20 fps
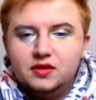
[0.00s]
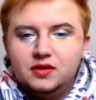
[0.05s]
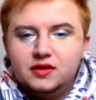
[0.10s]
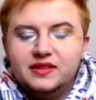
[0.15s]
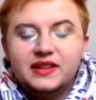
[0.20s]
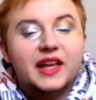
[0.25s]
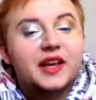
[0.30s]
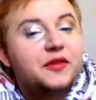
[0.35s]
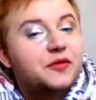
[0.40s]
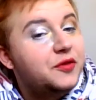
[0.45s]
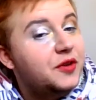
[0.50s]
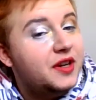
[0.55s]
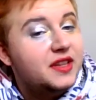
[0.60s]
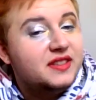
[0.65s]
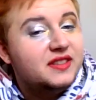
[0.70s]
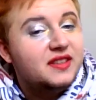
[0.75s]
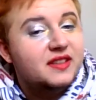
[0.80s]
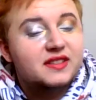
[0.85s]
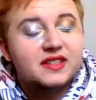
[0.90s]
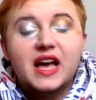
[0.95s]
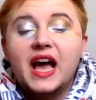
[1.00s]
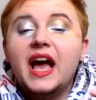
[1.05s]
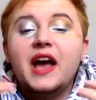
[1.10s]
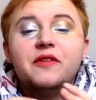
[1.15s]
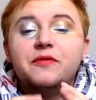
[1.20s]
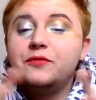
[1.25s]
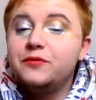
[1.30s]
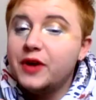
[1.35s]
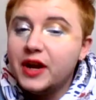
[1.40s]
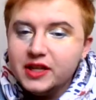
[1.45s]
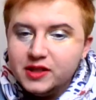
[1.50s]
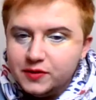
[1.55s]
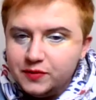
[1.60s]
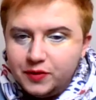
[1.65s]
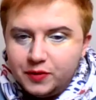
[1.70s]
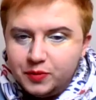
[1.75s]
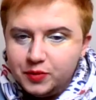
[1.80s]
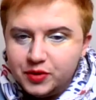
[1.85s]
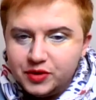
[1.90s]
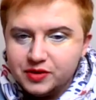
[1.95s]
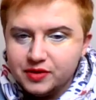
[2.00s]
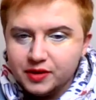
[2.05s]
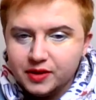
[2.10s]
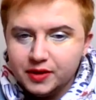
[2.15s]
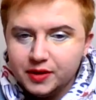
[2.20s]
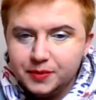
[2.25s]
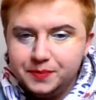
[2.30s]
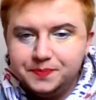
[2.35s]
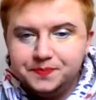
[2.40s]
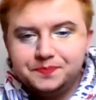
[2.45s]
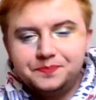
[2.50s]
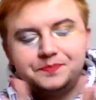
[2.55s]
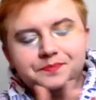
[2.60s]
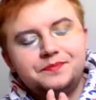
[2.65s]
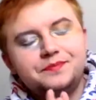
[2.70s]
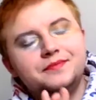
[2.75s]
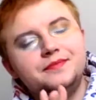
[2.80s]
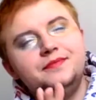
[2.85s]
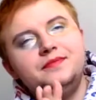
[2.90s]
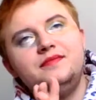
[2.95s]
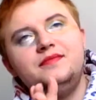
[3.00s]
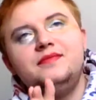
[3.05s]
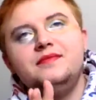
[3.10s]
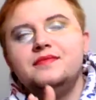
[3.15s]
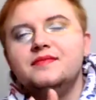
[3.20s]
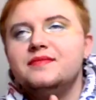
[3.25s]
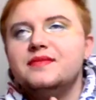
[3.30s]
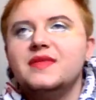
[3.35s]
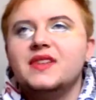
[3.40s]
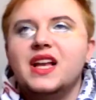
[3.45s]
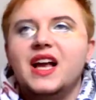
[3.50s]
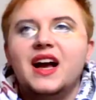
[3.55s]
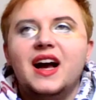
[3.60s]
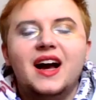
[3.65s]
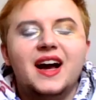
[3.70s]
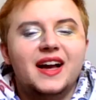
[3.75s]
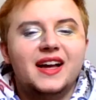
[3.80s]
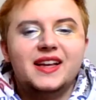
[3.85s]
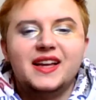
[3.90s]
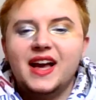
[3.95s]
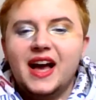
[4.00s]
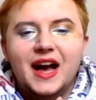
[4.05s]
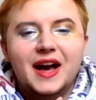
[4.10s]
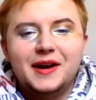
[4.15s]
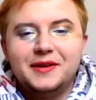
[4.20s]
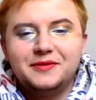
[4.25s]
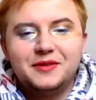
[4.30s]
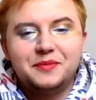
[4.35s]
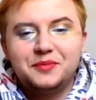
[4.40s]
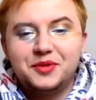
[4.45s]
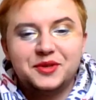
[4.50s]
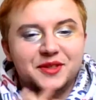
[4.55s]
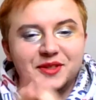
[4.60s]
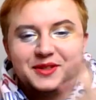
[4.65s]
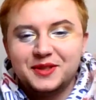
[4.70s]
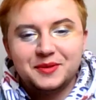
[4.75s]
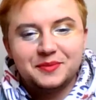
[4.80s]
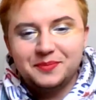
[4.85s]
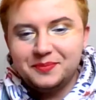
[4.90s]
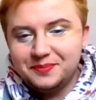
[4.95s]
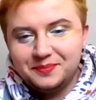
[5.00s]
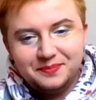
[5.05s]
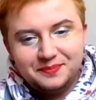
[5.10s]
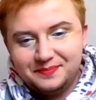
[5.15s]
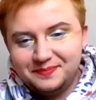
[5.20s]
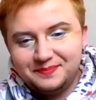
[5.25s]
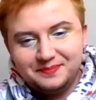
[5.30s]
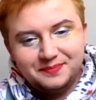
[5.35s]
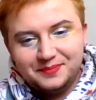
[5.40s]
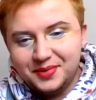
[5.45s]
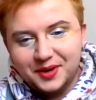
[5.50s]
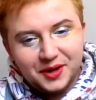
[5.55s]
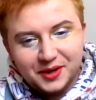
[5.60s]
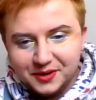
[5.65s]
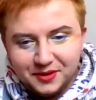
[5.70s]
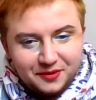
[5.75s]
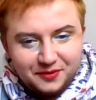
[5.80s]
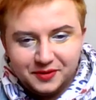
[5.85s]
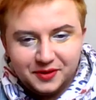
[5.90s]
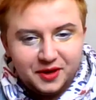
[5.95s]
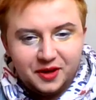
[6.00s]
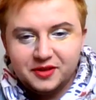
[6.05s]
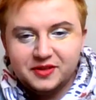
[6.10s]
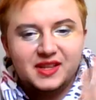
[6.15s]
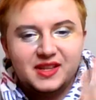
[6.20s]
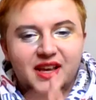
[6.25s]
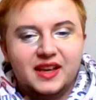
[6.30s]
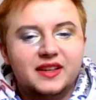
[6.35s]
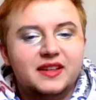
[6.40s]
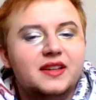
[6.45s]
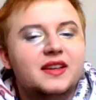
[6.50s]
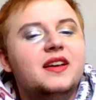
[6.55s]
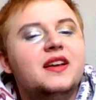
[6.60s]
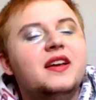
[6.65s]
Like, for instance, I have friends from Brazil. I have a Brazilian partner, for God's sake.